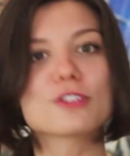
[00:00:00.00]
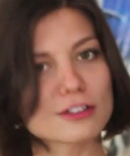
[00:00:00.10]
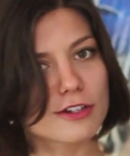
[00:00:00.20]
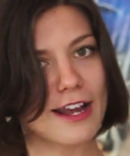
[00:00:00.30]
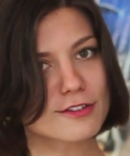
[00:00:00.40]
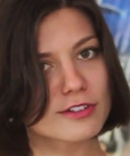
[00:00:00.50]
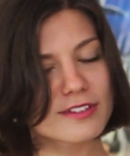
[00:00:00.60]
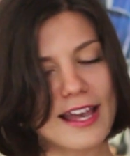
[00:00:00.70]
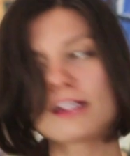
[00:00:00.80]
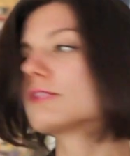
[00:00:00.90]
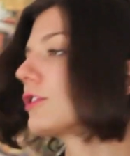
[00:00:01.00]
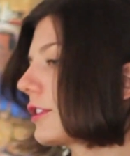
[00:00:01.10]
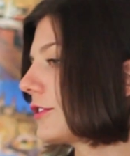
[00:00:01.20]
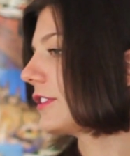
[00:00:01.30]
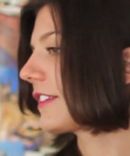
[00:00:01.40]
you told your head to the side.
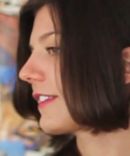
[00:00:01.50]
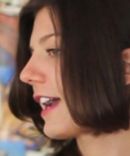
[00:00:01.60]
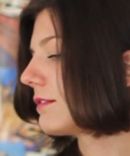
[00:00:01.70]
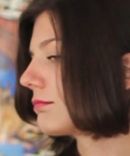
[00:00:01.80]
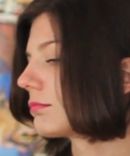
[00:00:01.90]
Turn to this side,